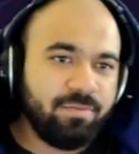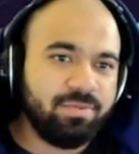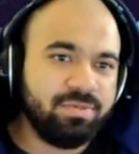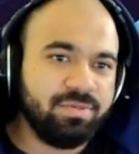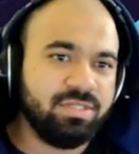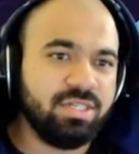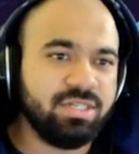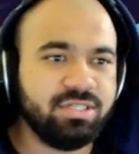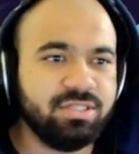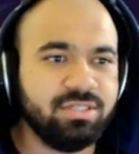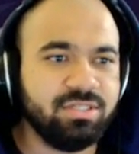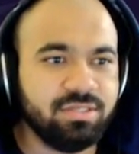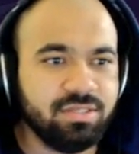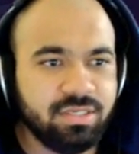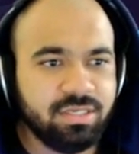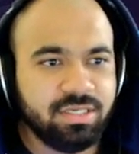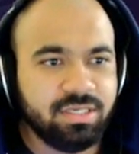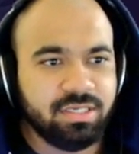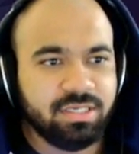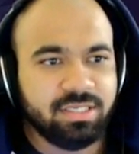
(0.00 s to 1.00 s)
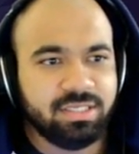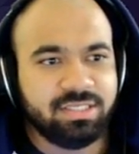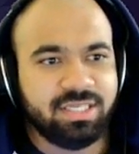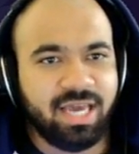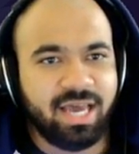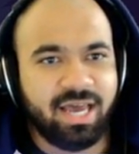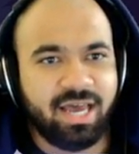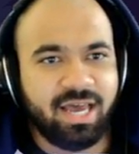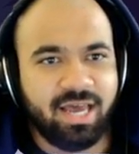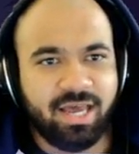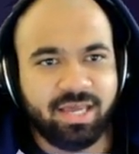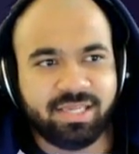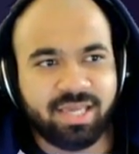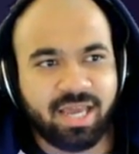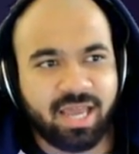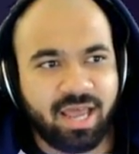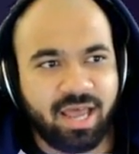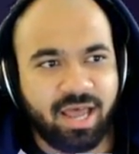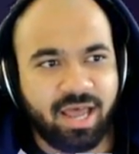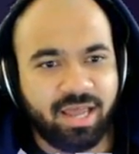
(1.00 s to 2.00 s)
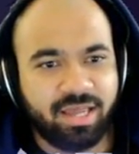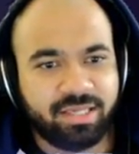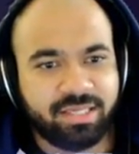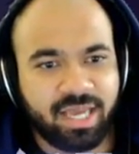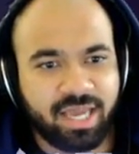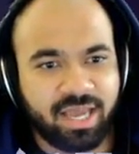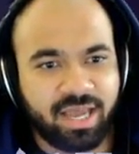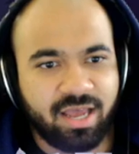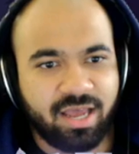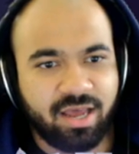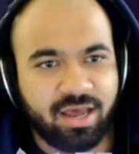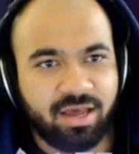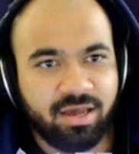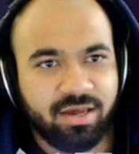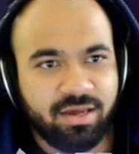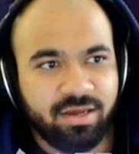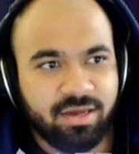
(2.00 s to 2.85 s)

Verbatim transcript: your position. Yeah, yeah, yeah.